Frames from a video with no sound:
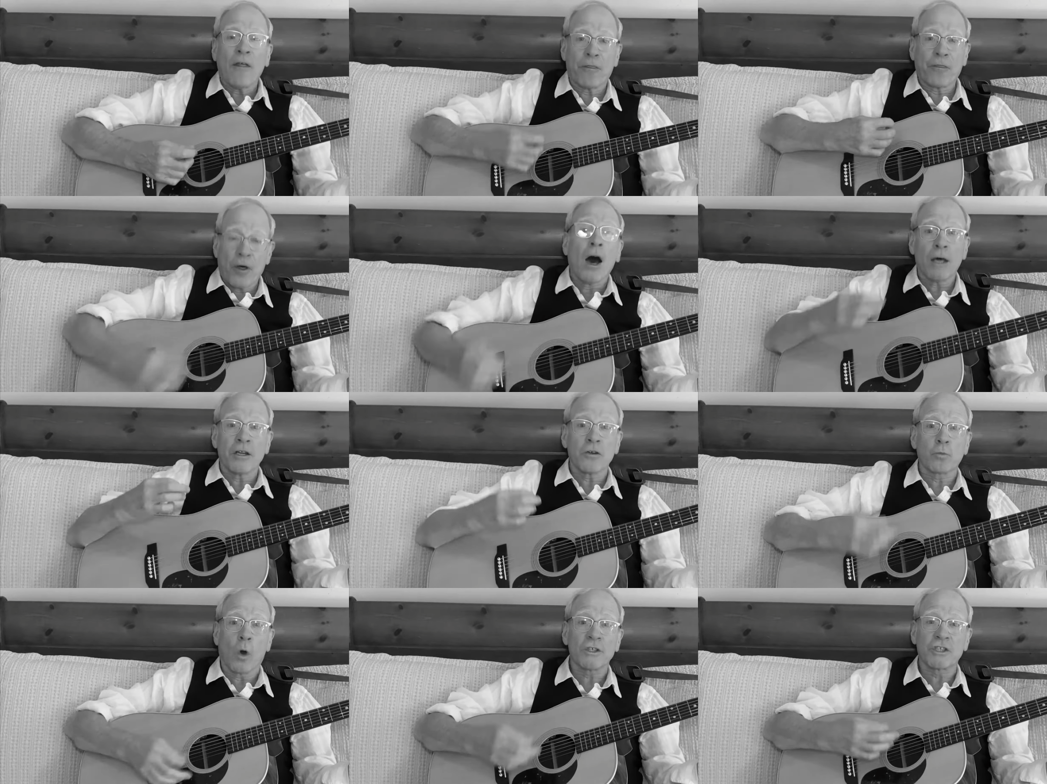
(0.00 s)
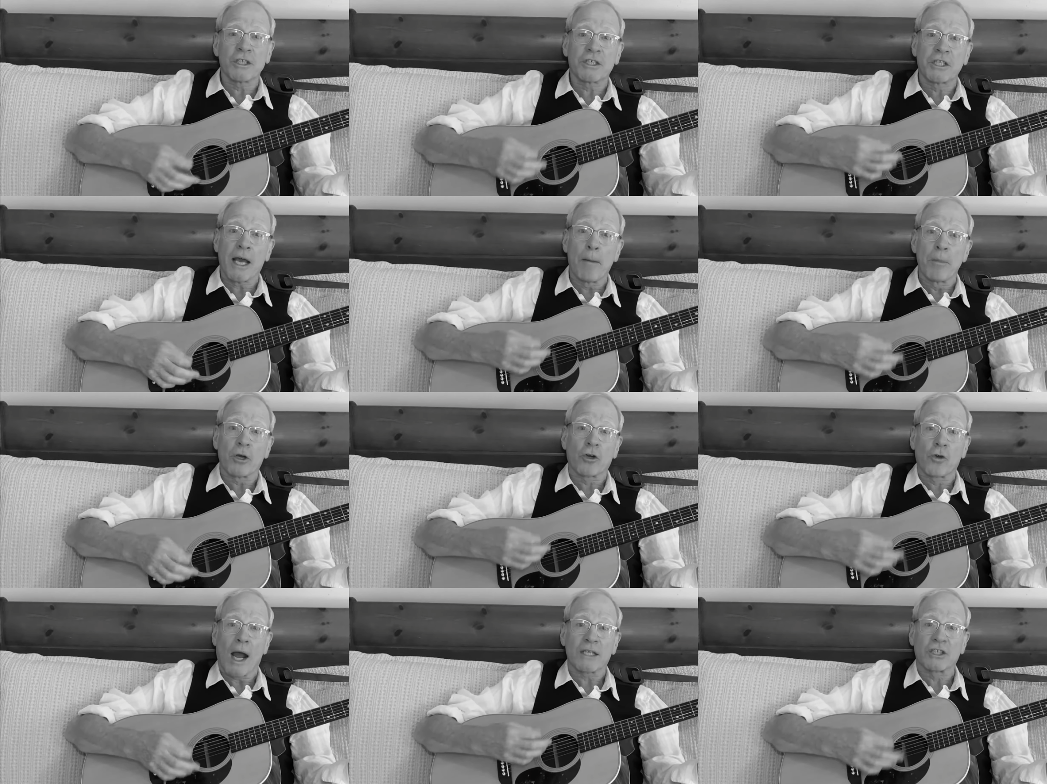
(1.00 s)
I thought it was a
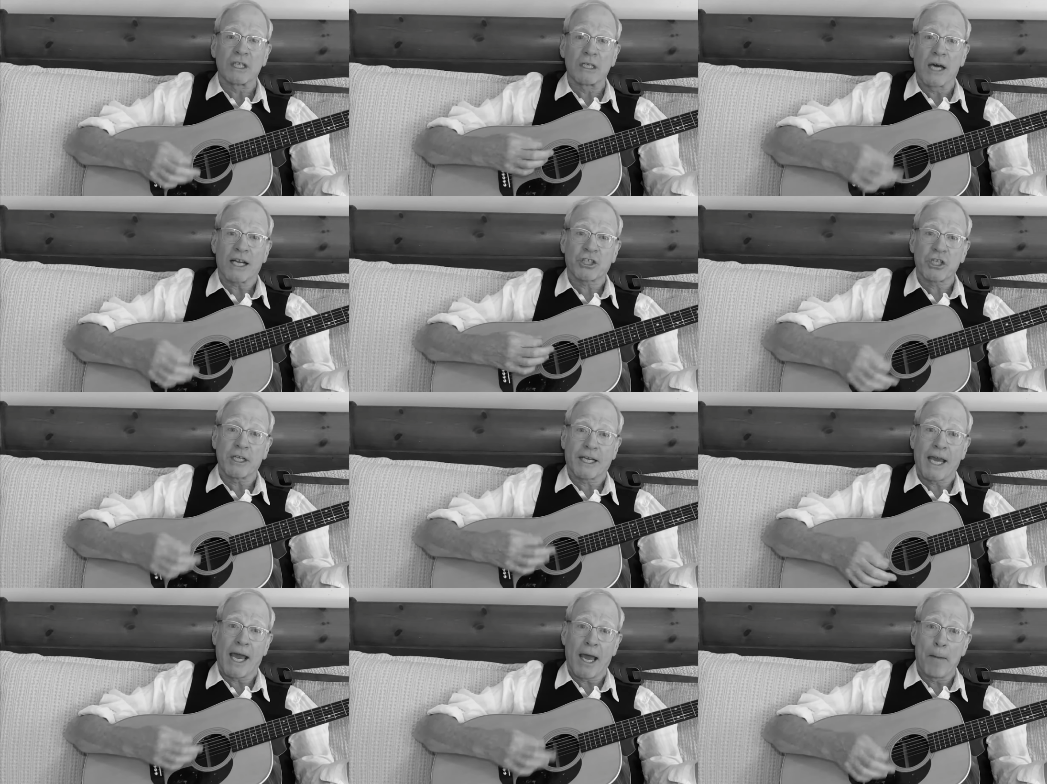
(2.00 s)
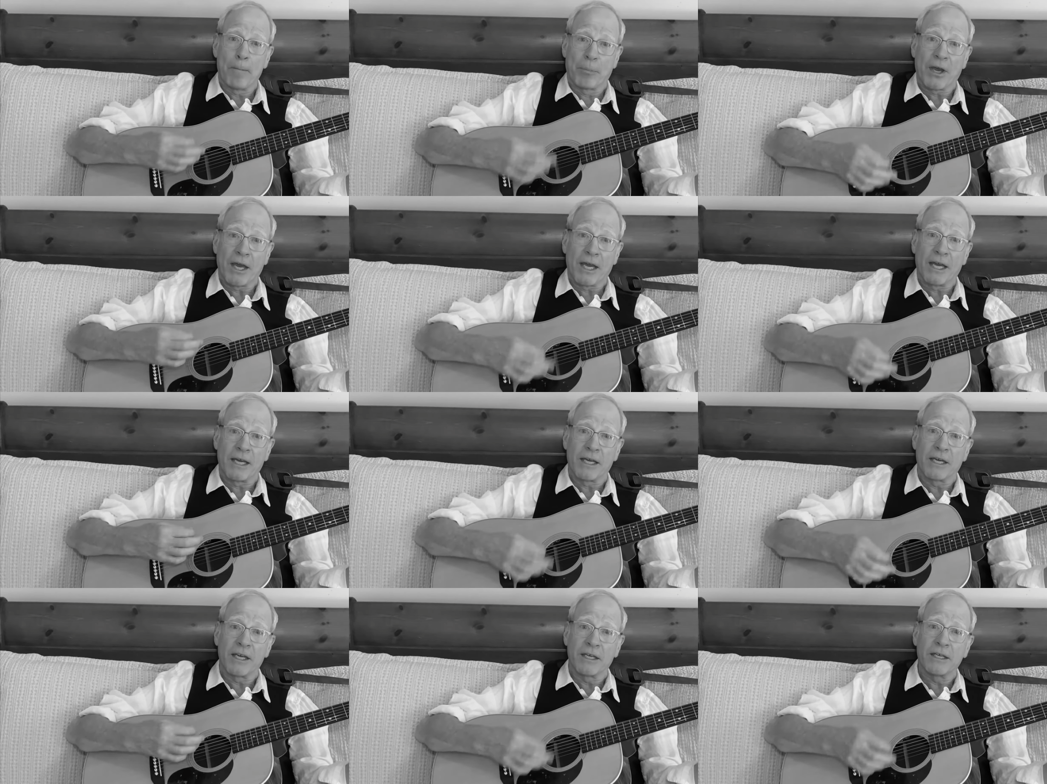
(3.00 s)
Democrats' election
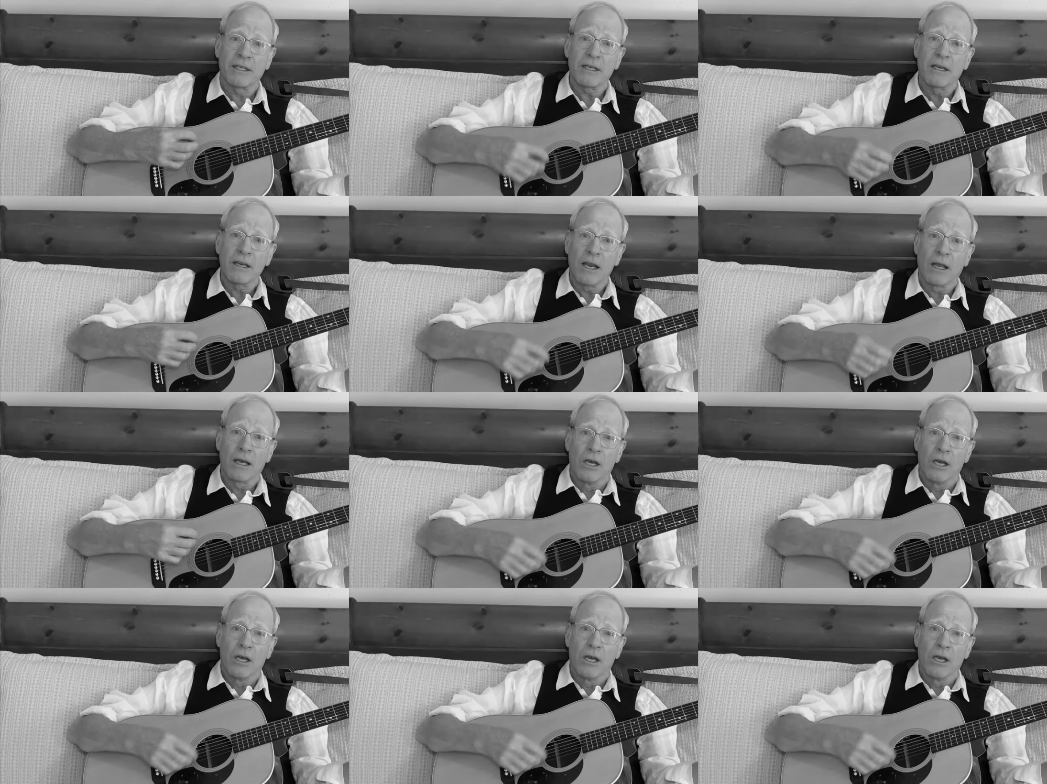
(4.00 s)
campaign.